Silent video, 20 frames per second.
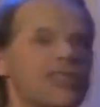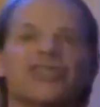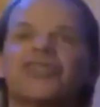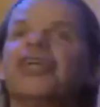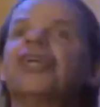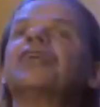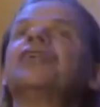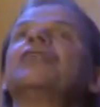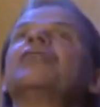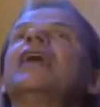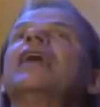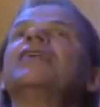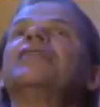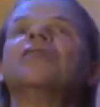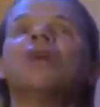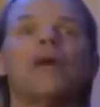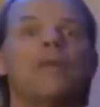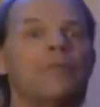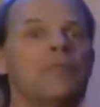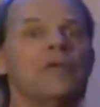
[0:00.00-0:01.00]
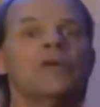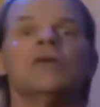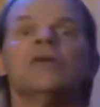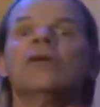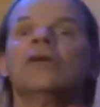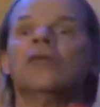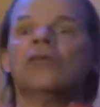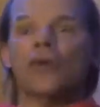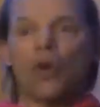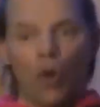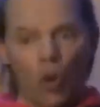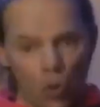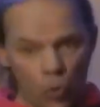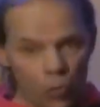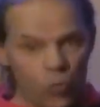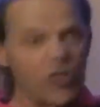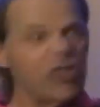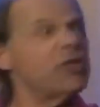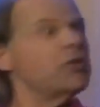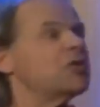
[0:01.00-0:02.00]
just kick your legs up, the whole
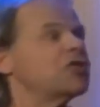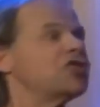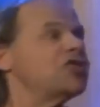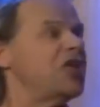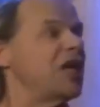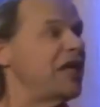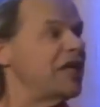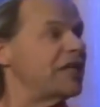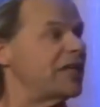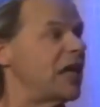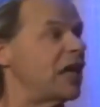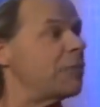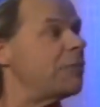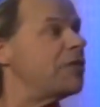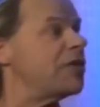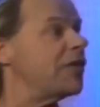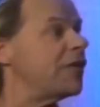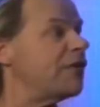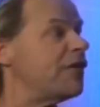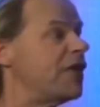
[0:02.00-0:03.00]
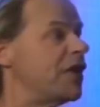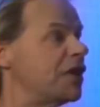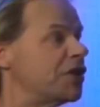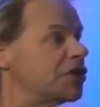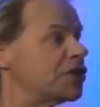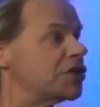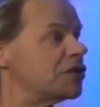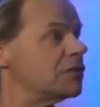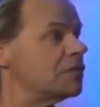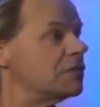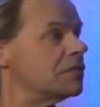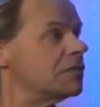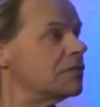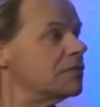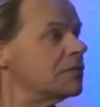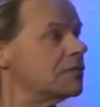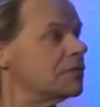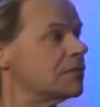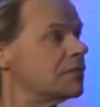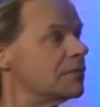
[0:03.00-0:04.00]
ring will shake, that'll be your finish.
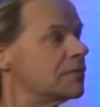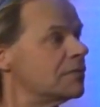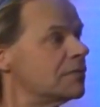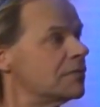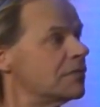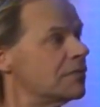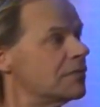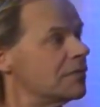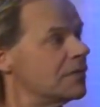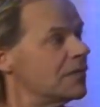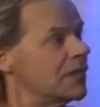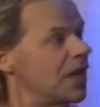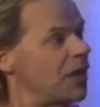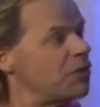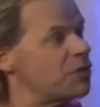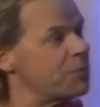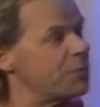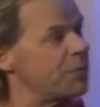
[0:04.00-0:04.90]
It was